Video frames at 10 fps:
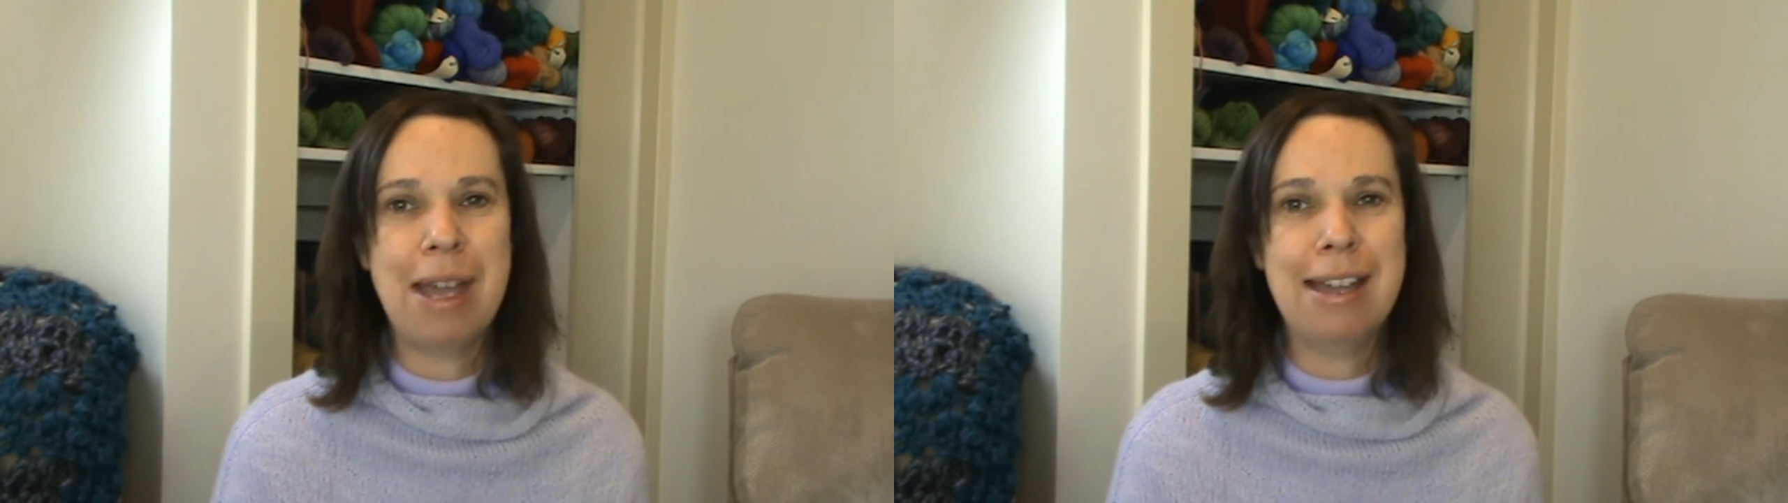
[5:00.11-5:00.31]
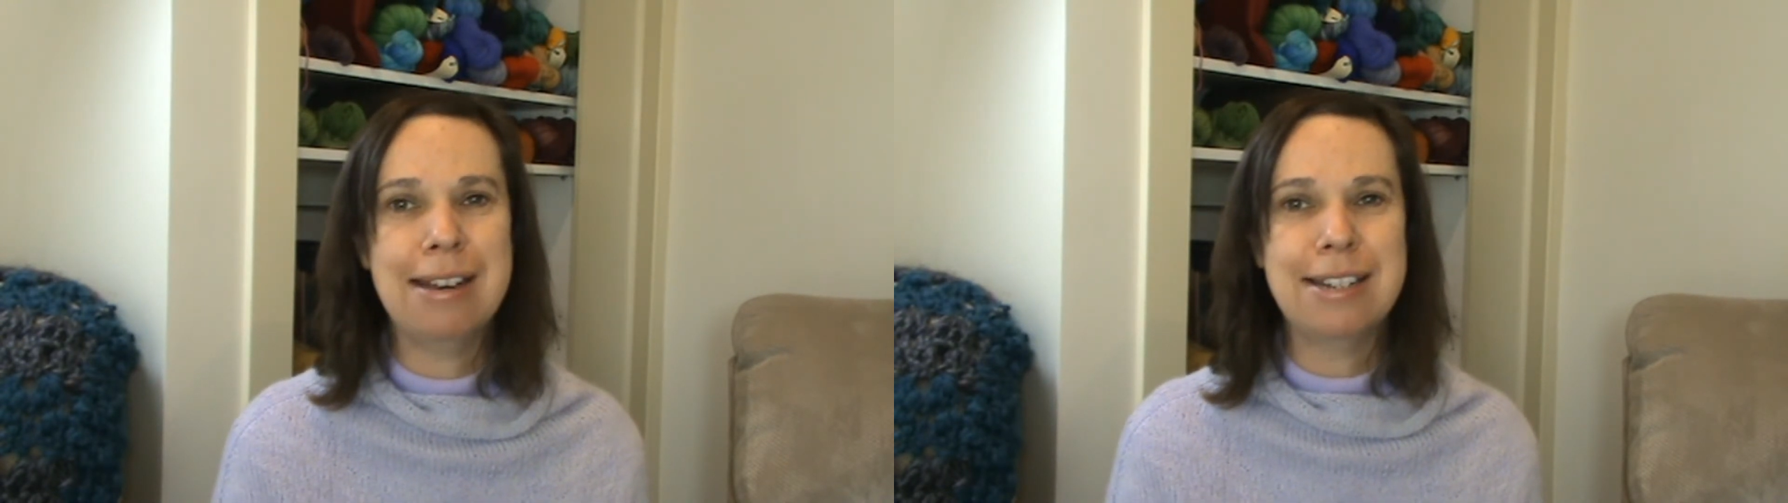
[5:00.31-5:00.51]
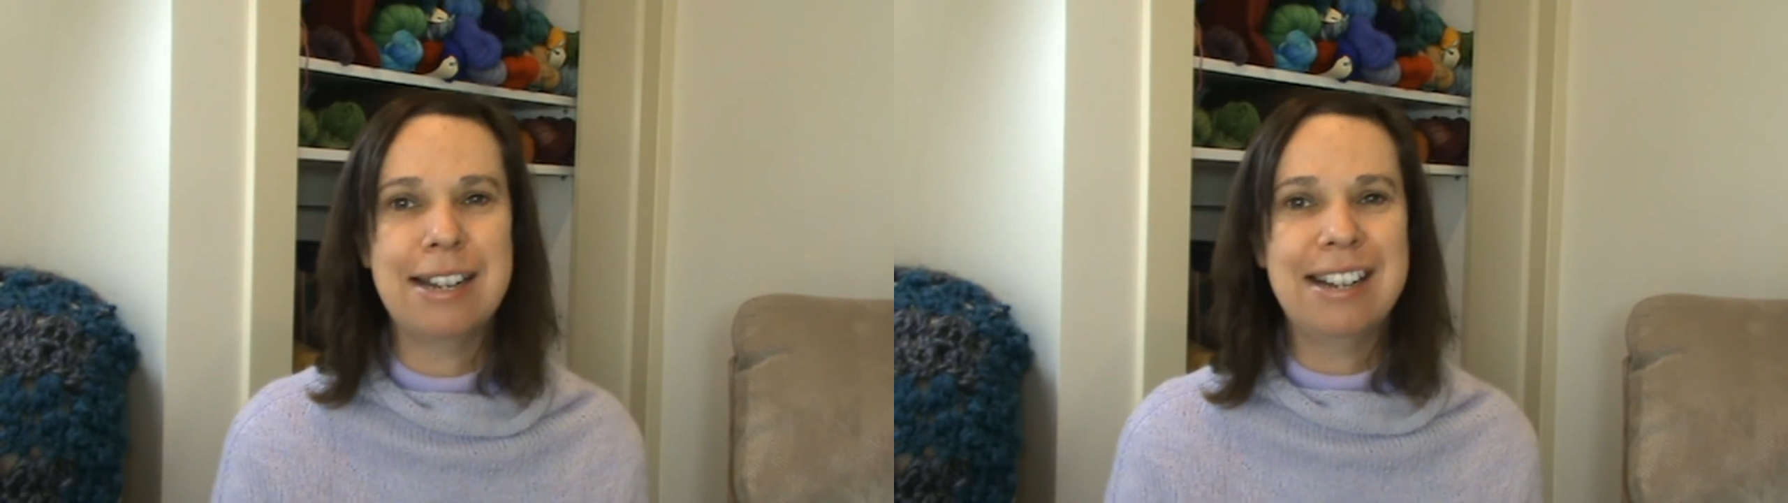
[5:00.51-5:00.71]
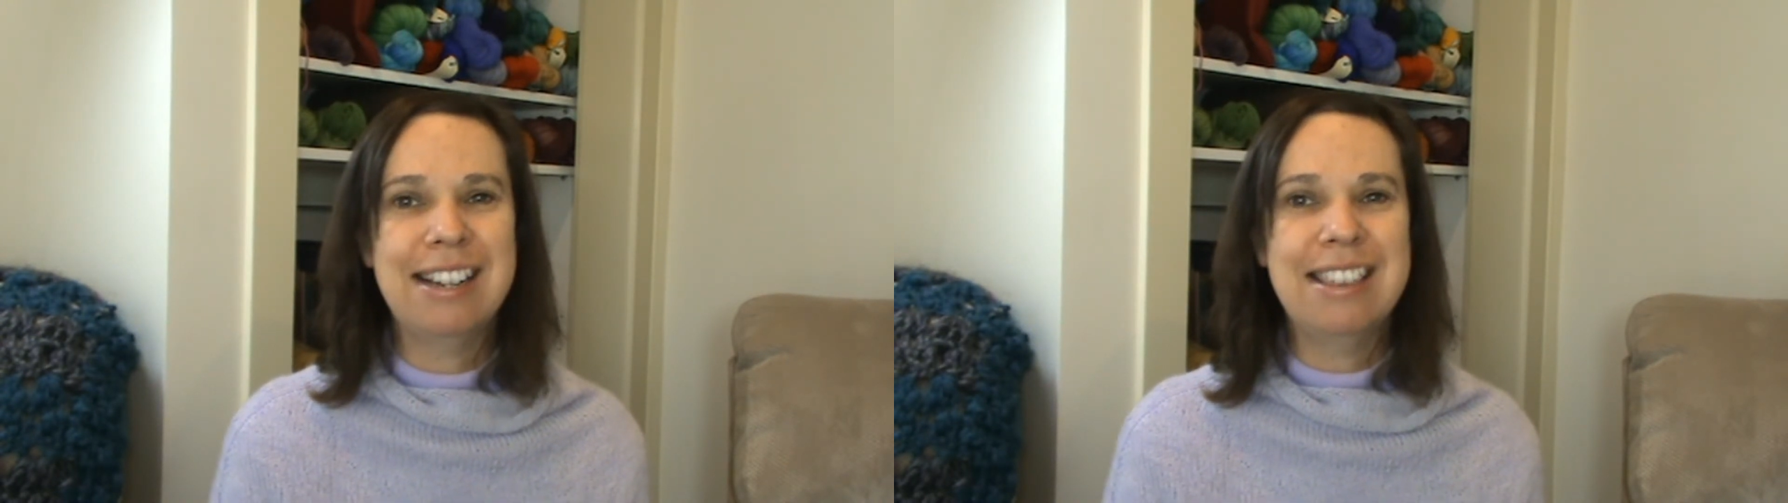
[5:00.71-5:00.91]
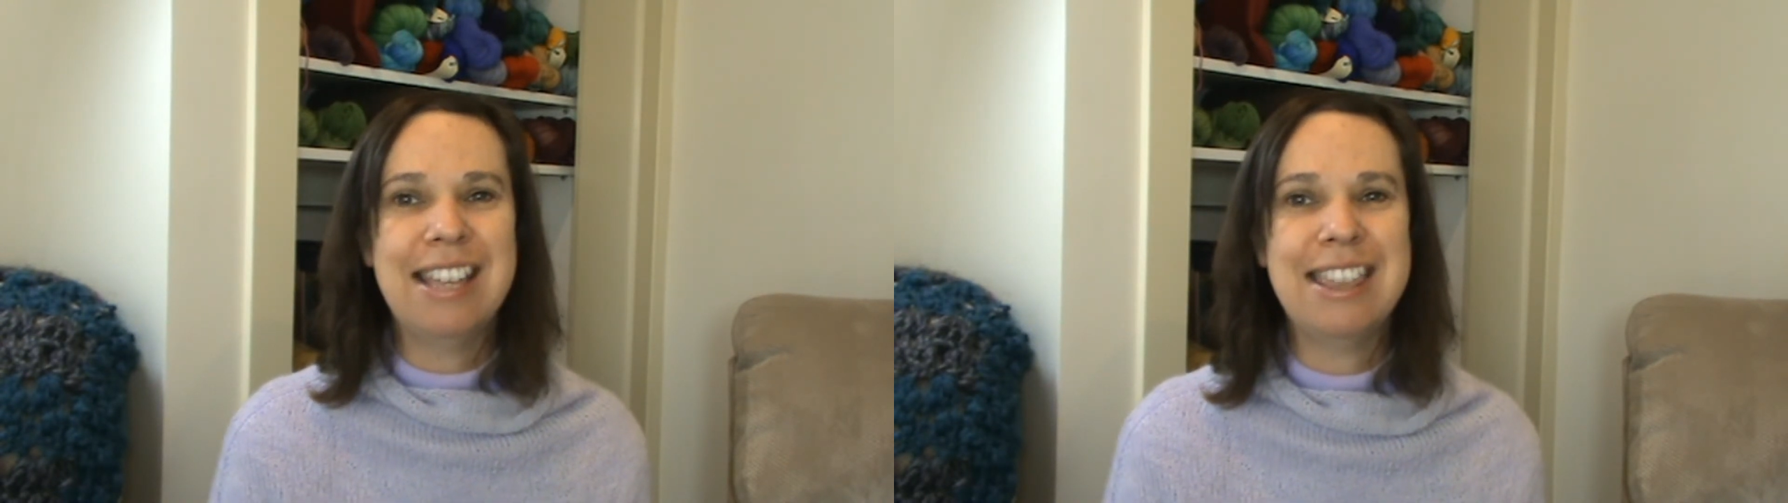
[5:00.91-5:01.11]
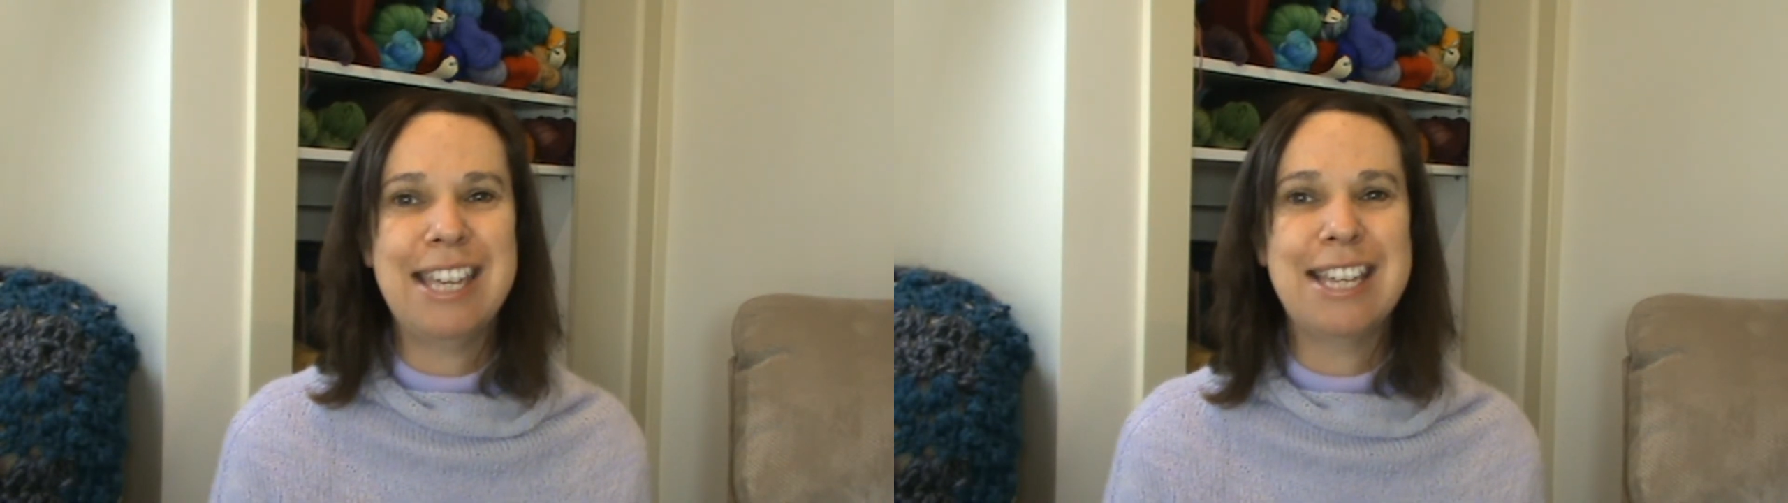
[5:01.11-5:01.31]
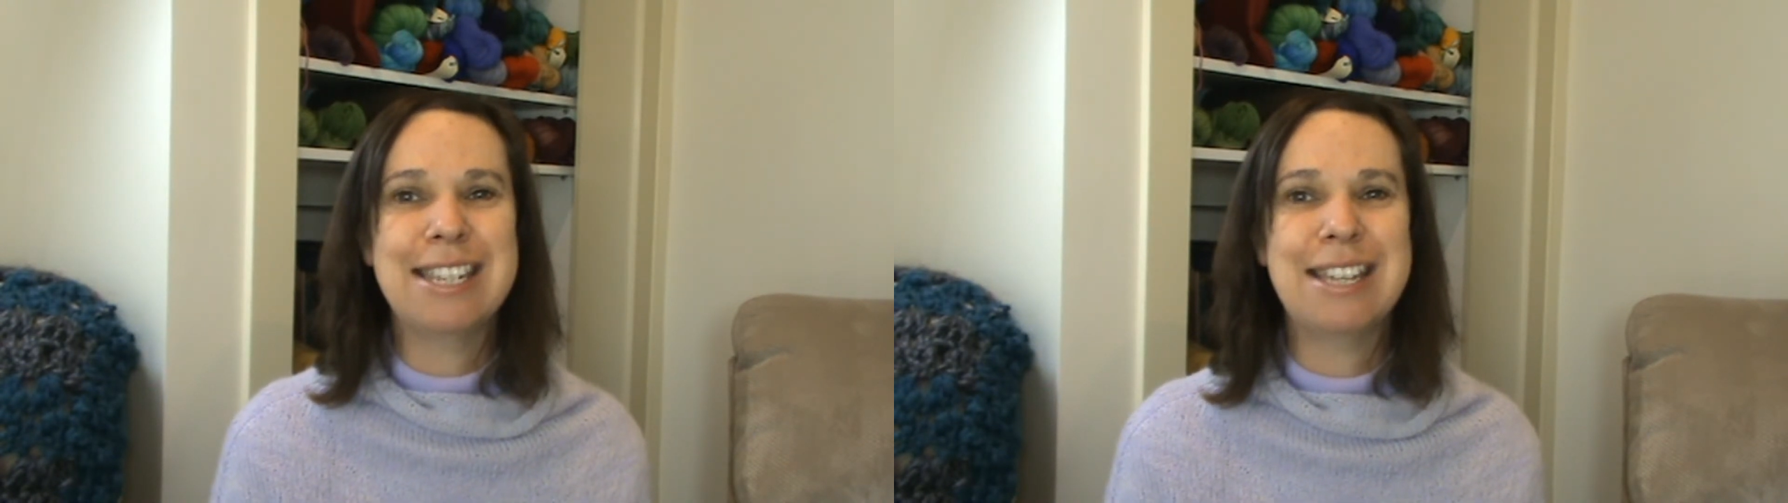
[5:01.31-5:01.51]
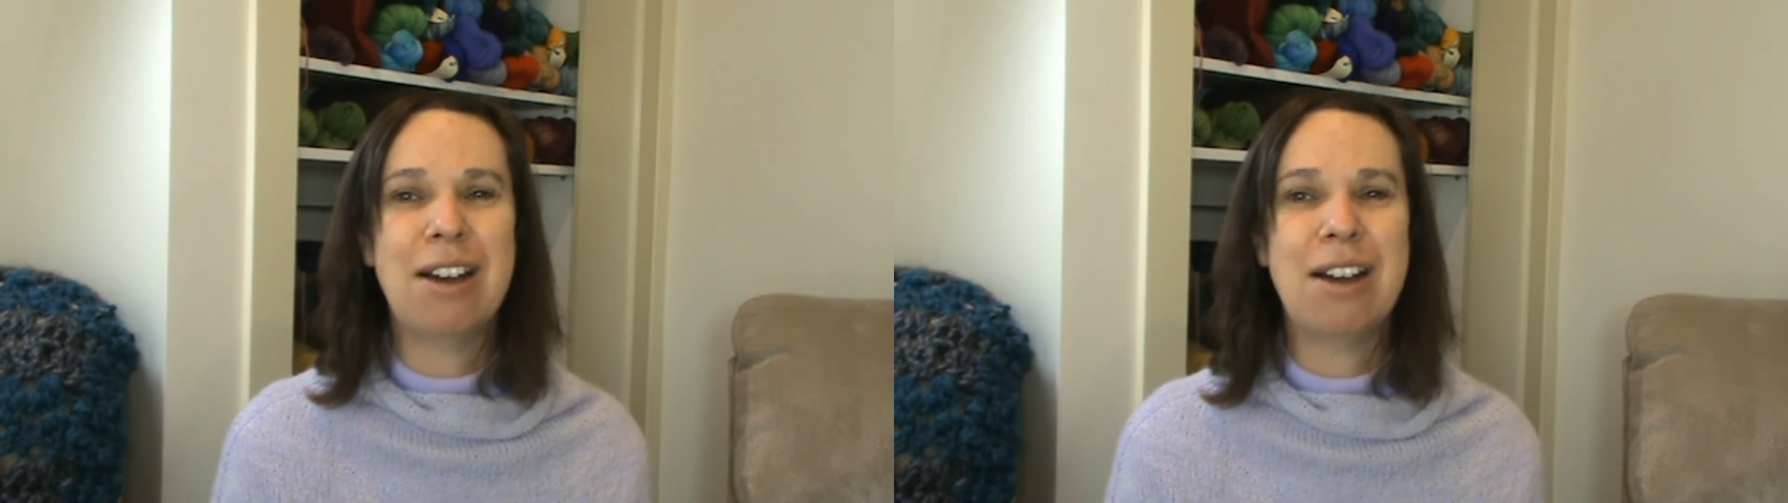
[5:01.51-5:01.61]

and they're things that